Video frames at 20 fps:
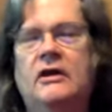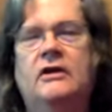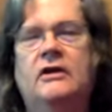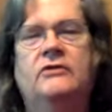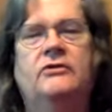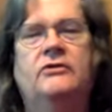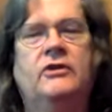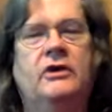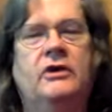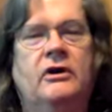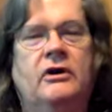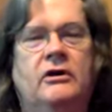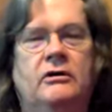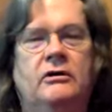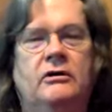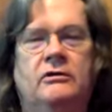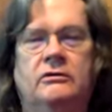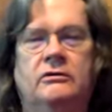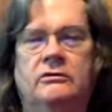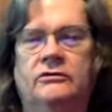they're
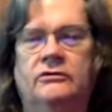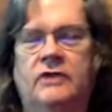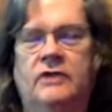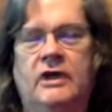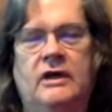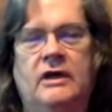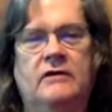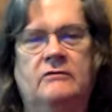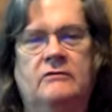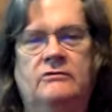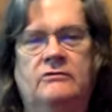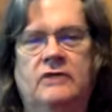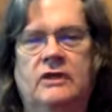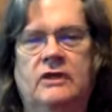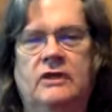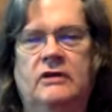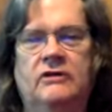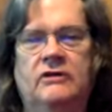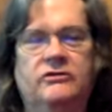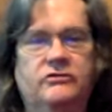they they
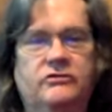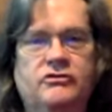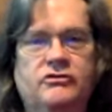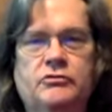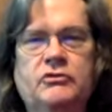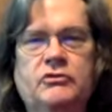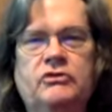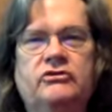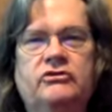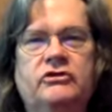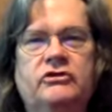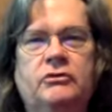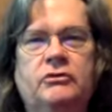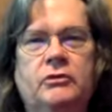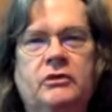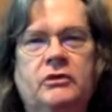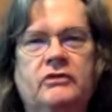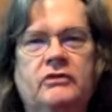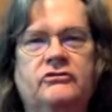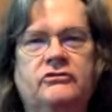listen to the music we
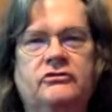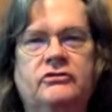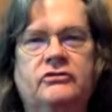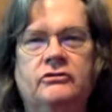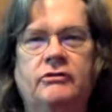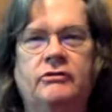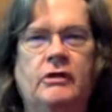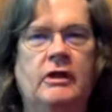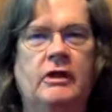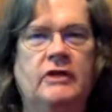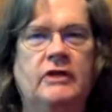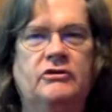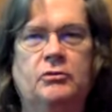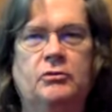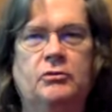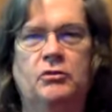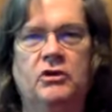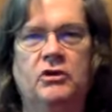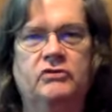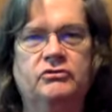listen to they like the
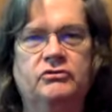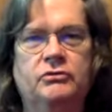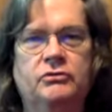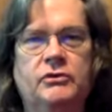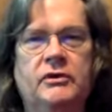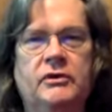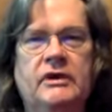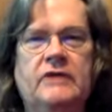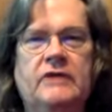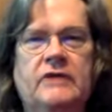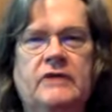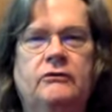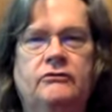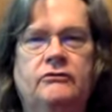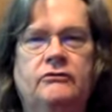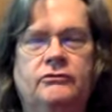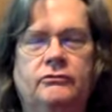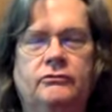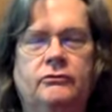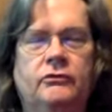books we read this,
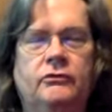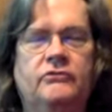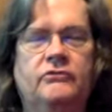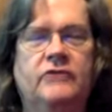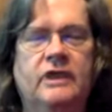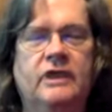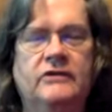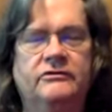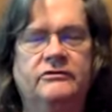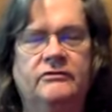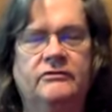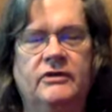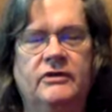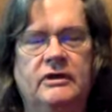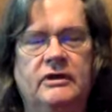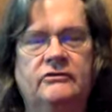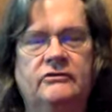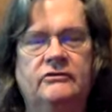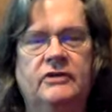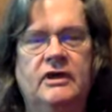those kinds of
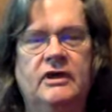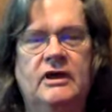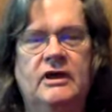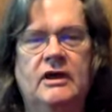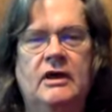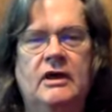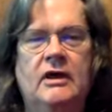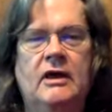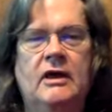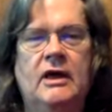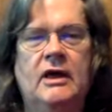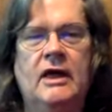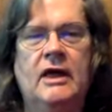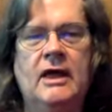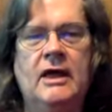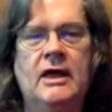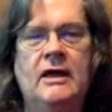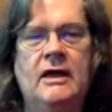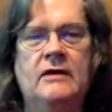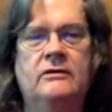things
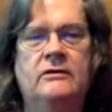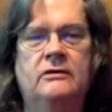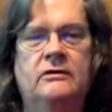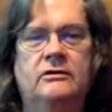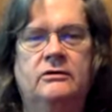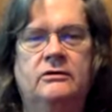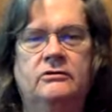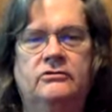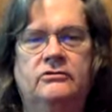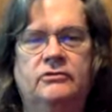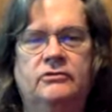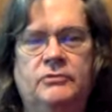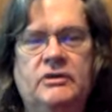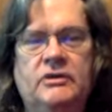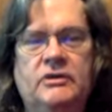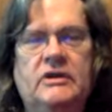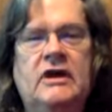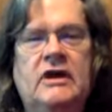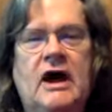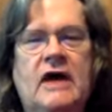and to me
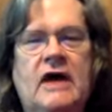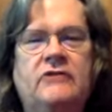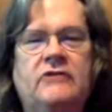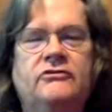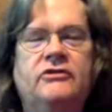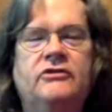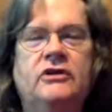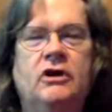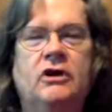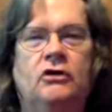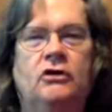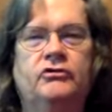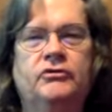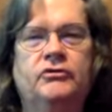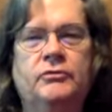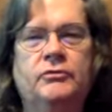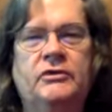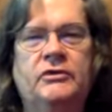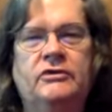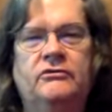god is the
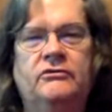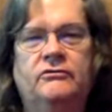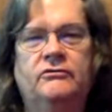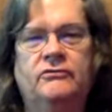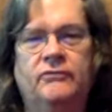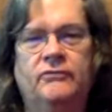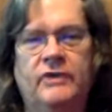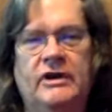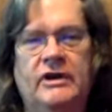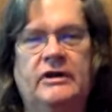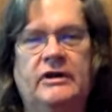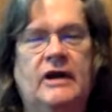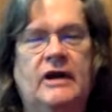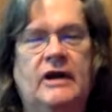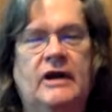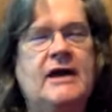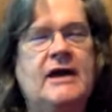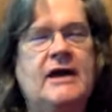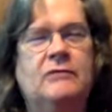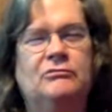ultimate friend i
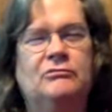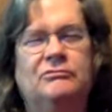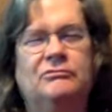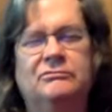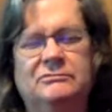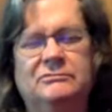am mm-hmm.